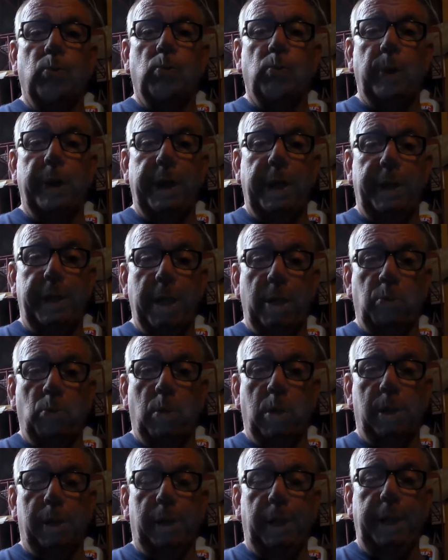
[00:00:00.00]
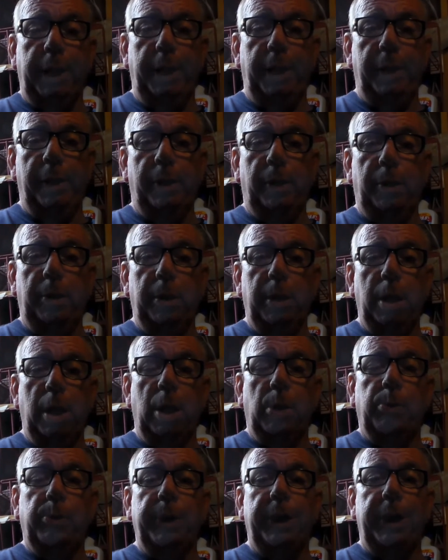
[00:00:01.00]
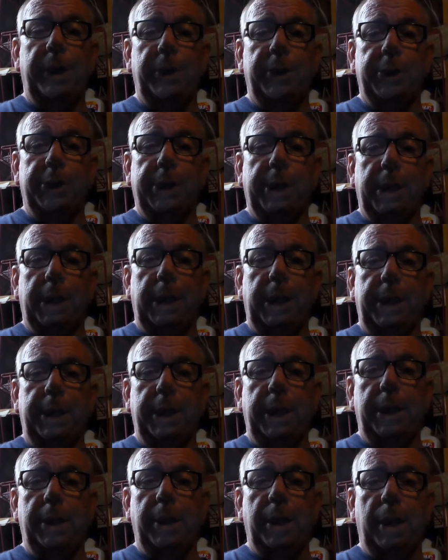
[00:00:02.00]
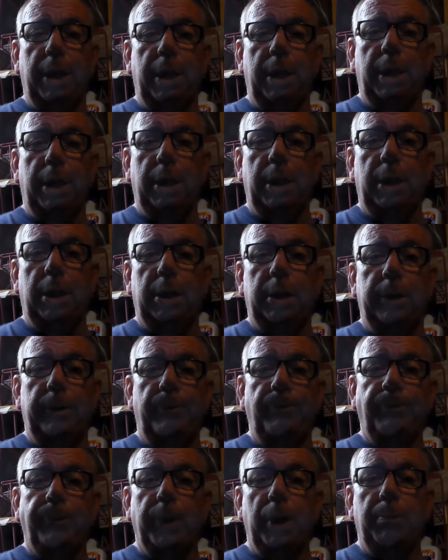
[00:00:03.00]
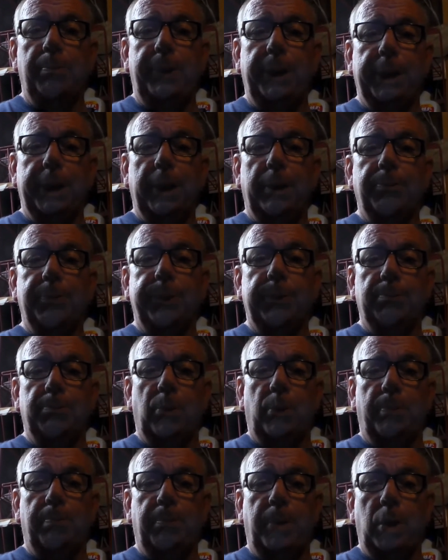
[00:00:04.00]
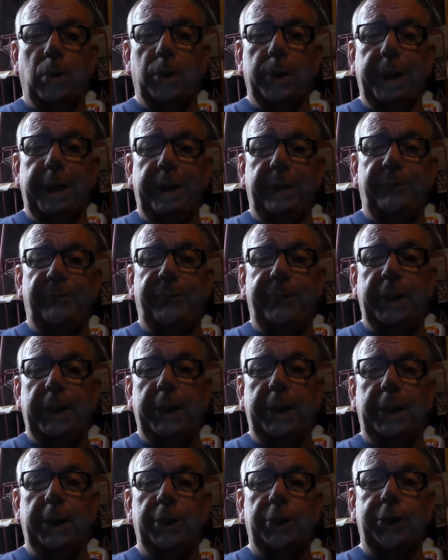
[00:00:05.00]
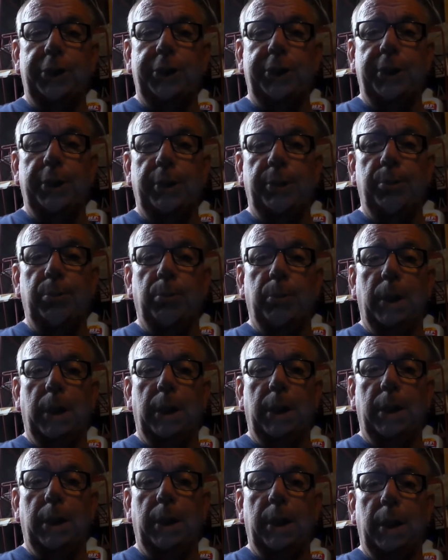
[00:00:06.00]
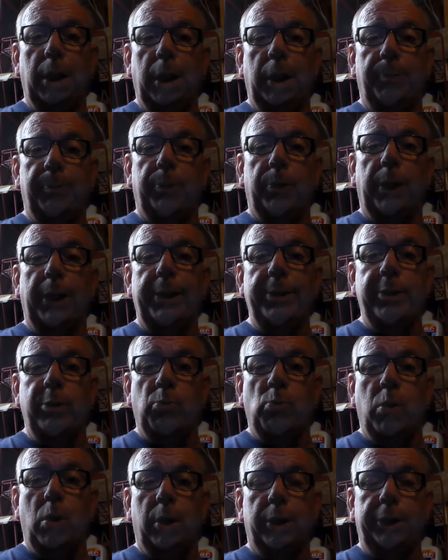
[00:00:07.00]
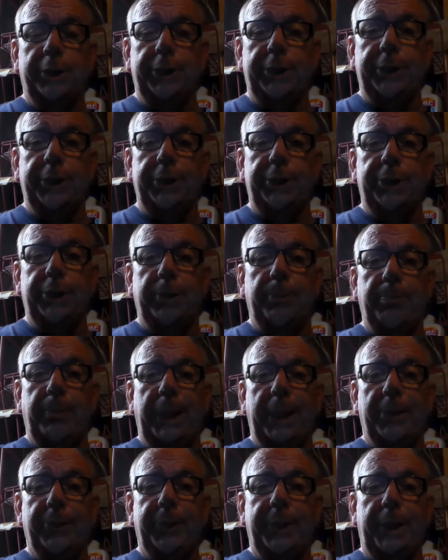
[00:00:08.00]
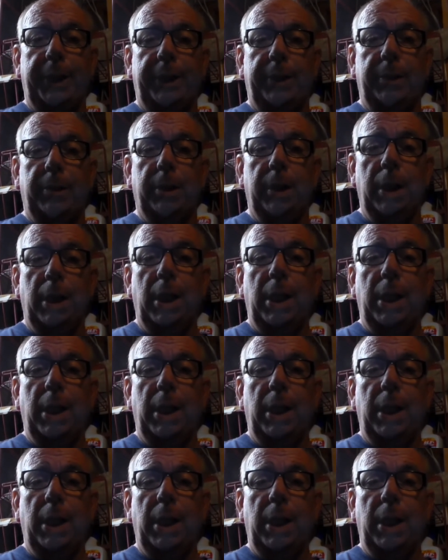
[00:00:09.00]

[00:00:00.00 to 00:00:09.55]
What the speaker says: We need that water heater. We need to take and pick up some more bulkhead fittings to upgrade the water system out there.